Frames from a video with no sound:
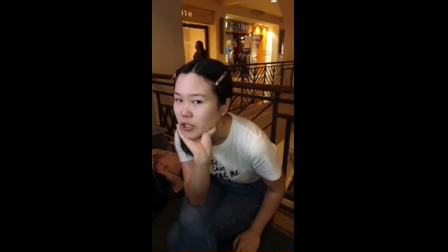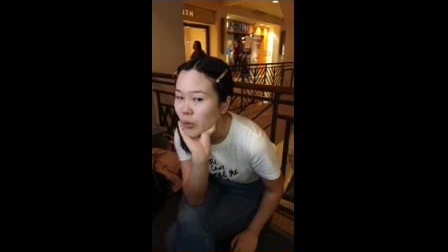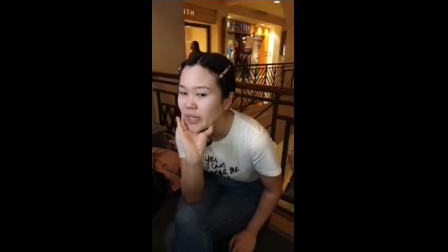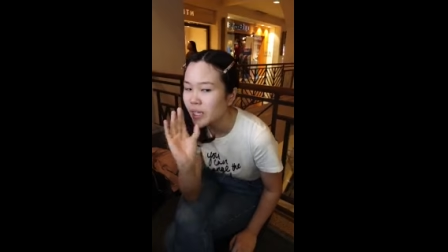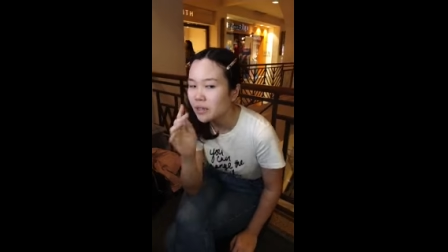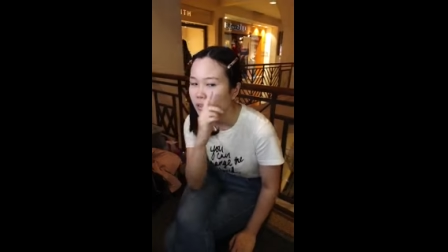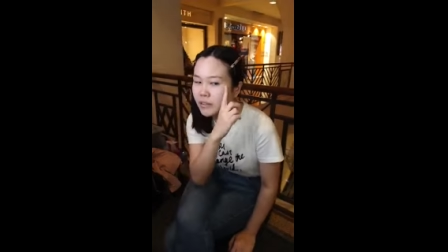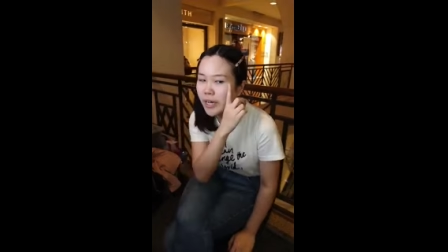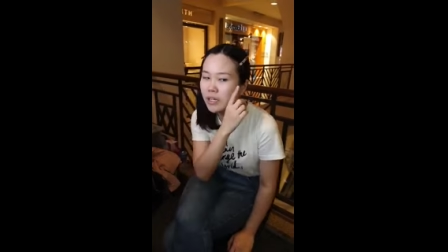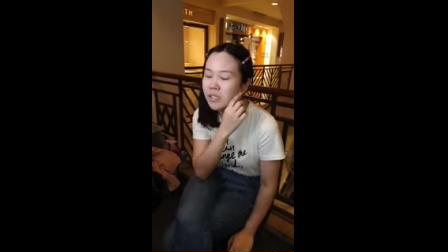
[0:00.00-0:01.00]
No, it, it
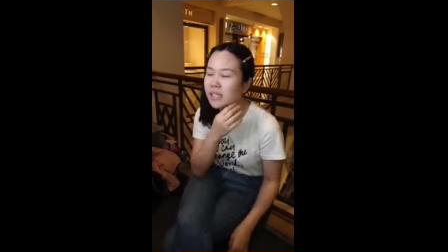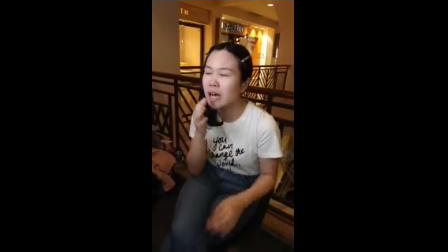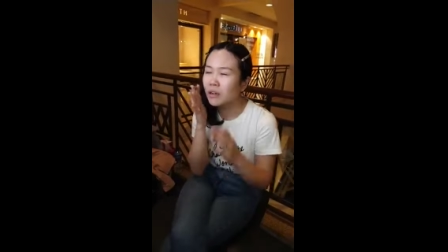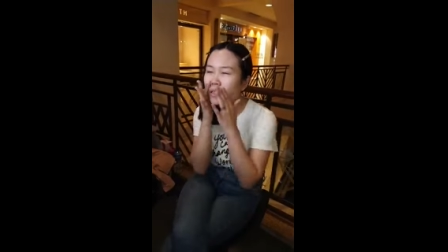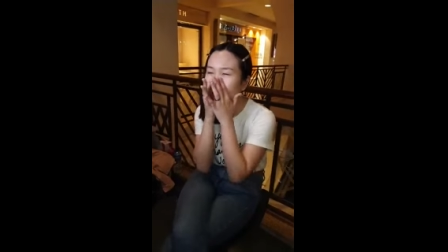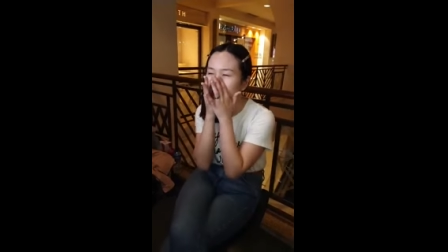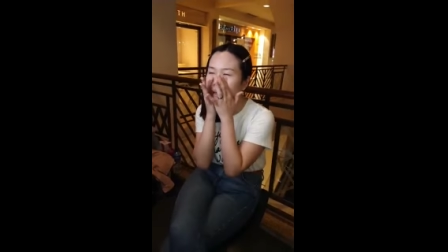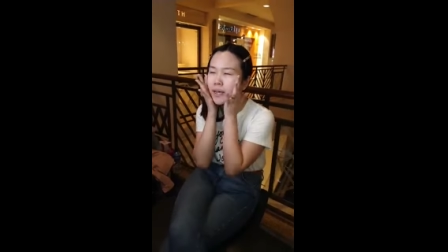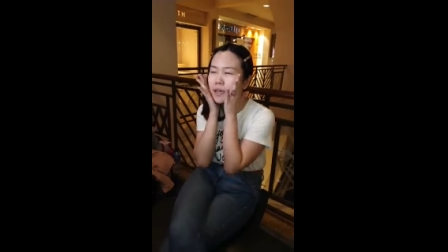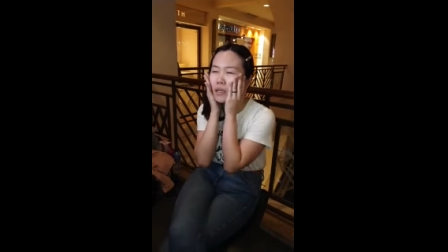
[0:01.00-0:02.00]
dries down to kind
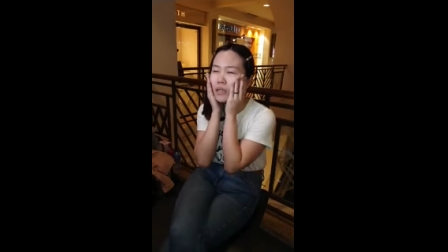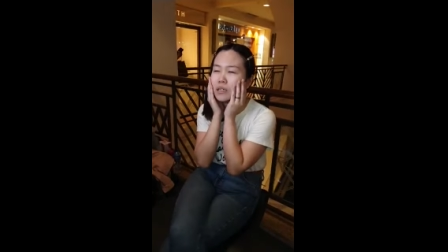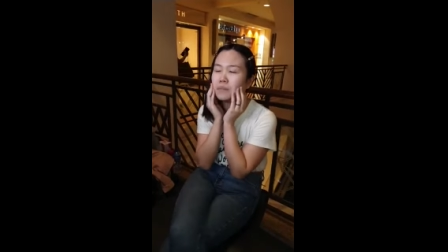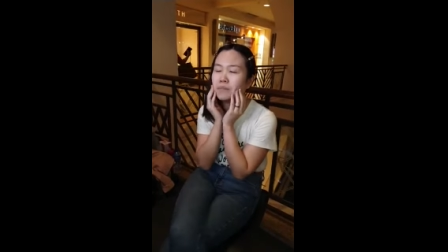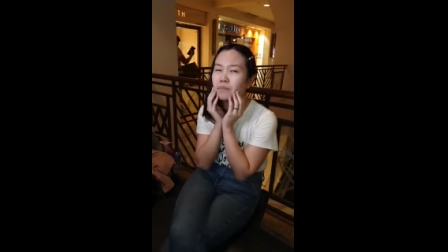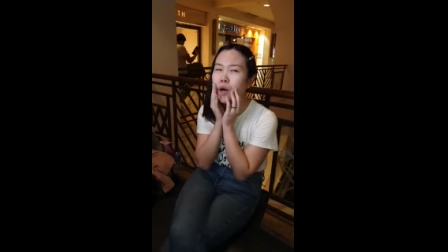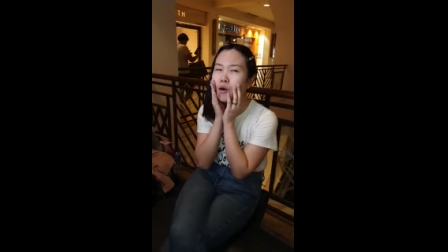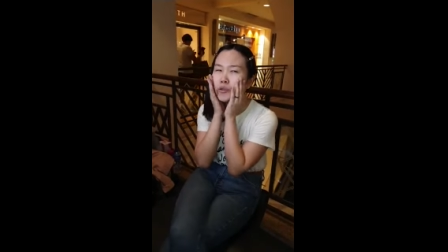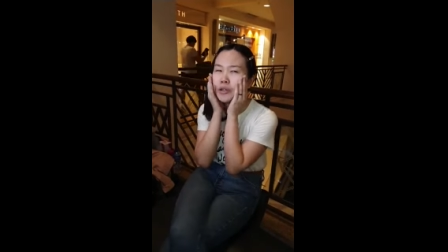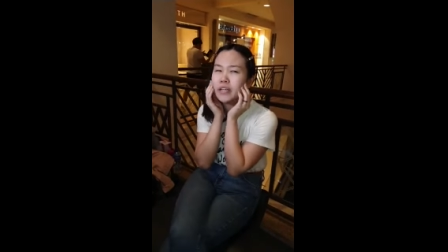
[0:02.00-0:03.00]
of like a
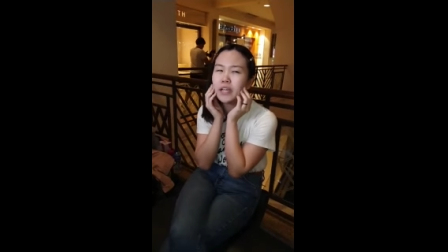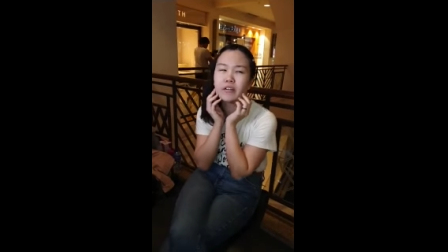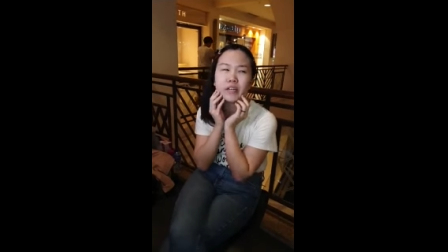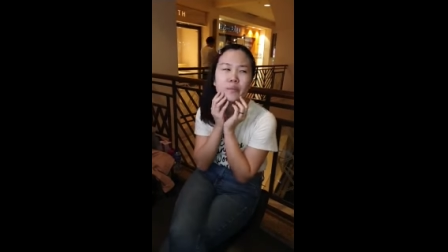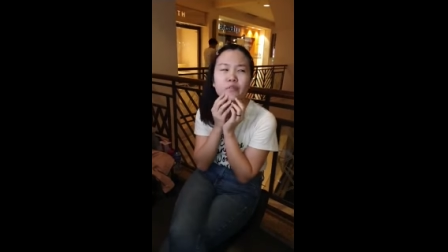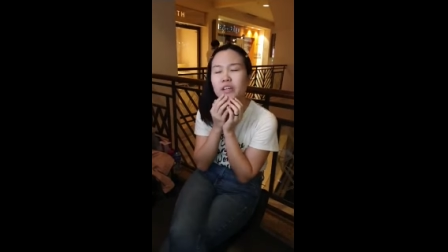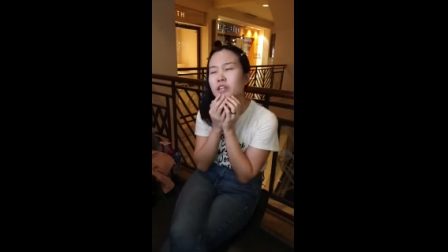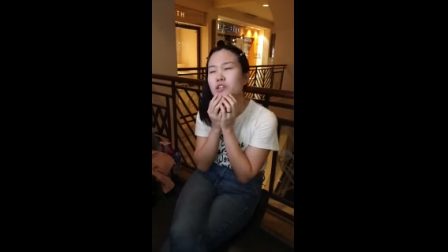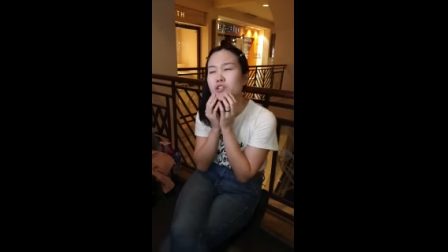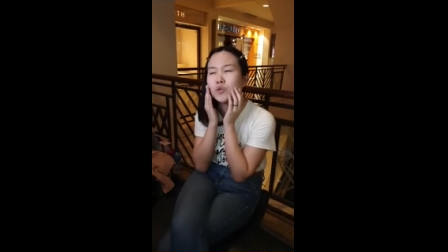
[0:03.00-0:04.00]
powdery cream
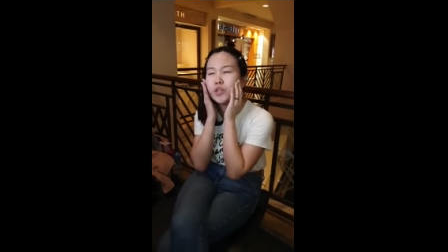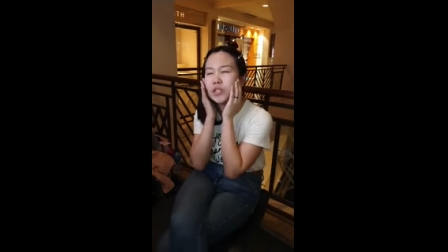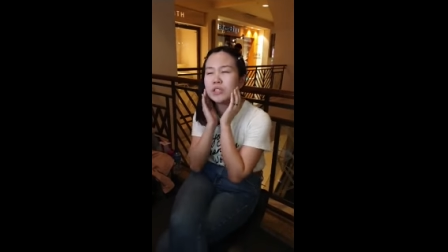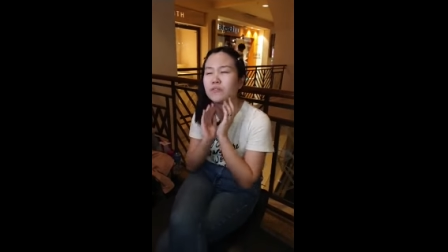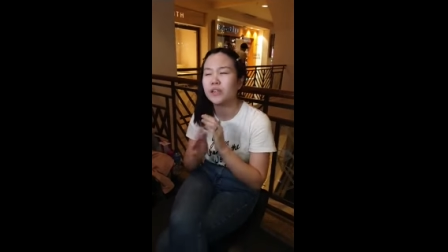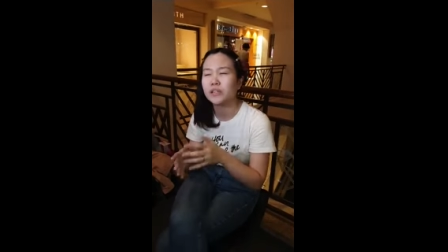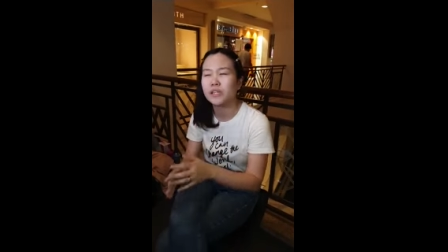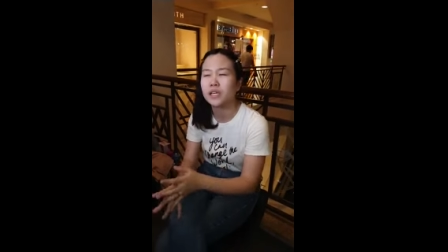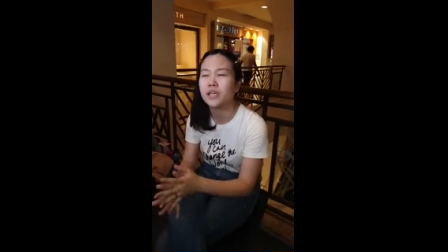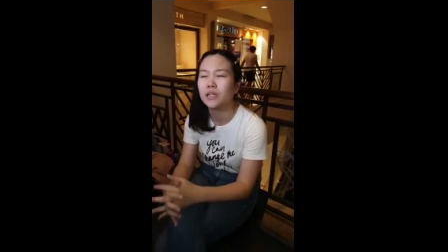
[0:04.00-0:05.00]
finish, so it doesn't feel
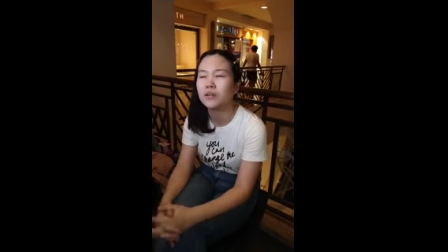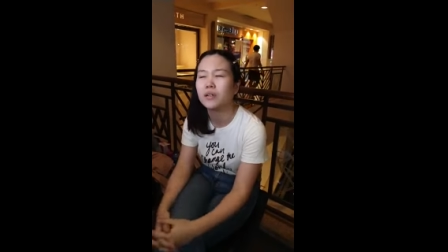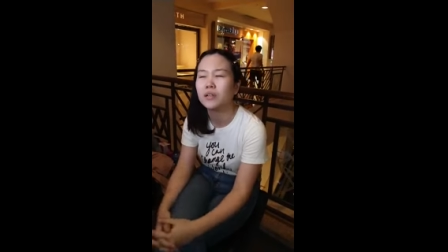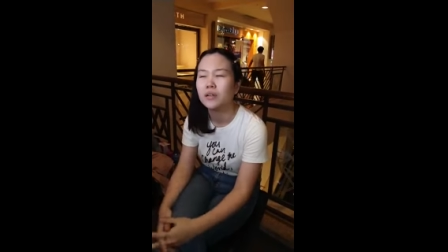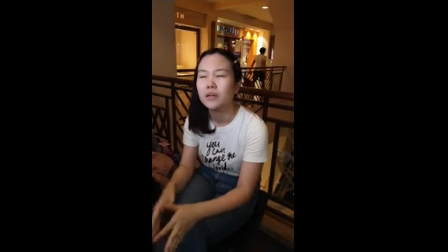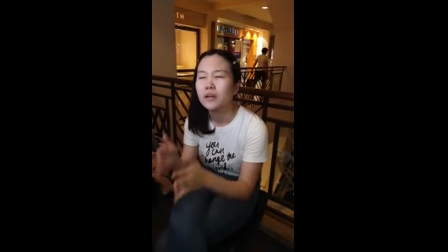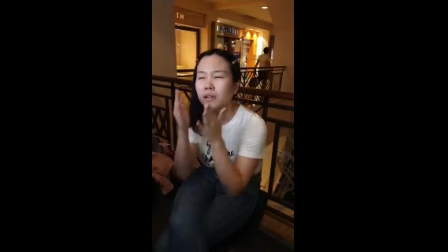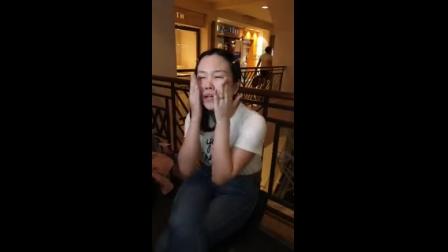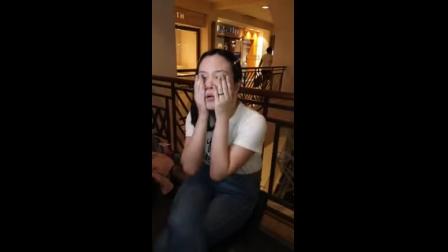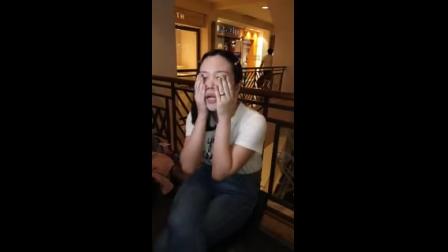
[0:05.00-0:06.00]
sticky at all.
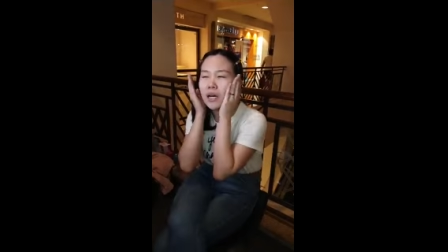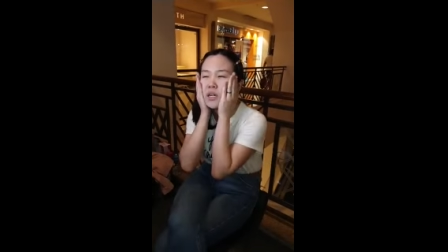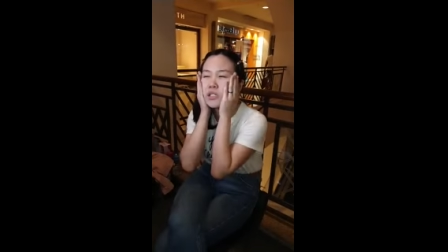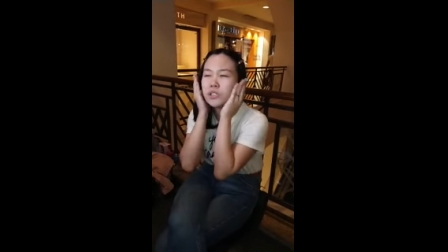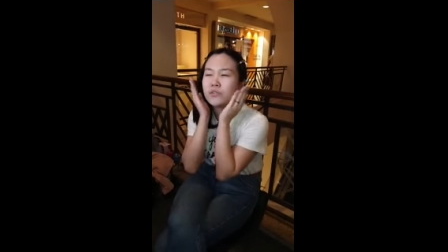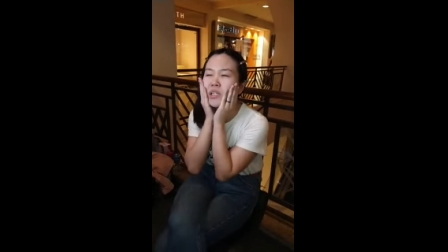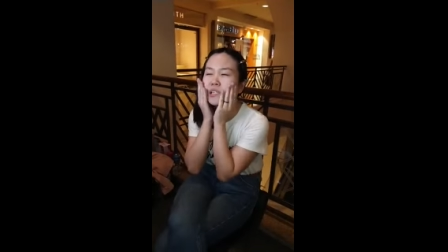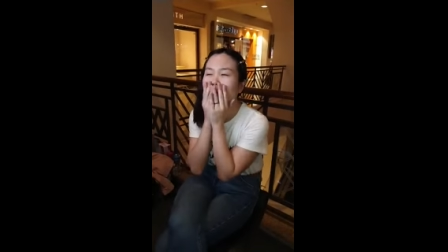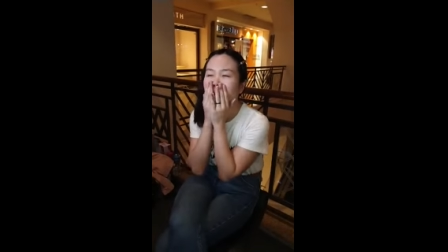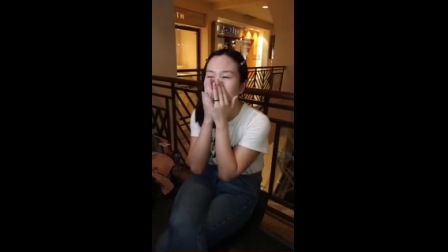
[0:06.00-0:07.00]
Like wala. It just
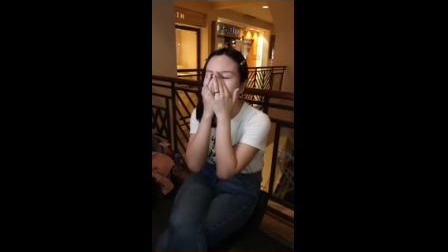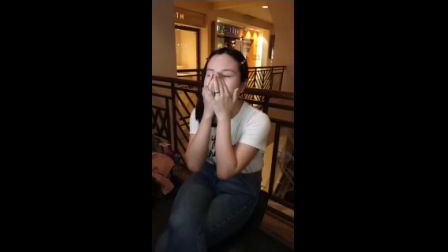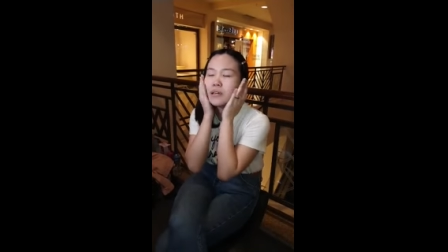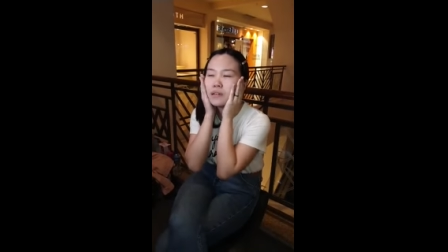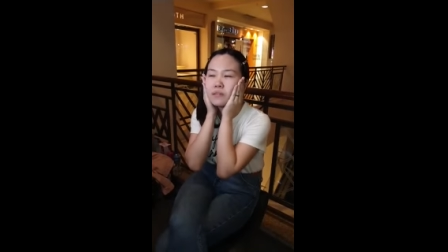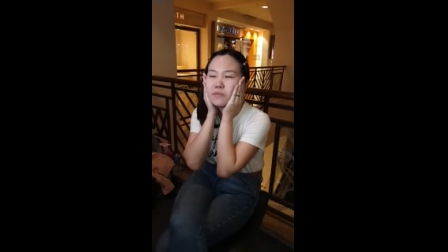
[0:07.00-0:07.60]
feels like nothing.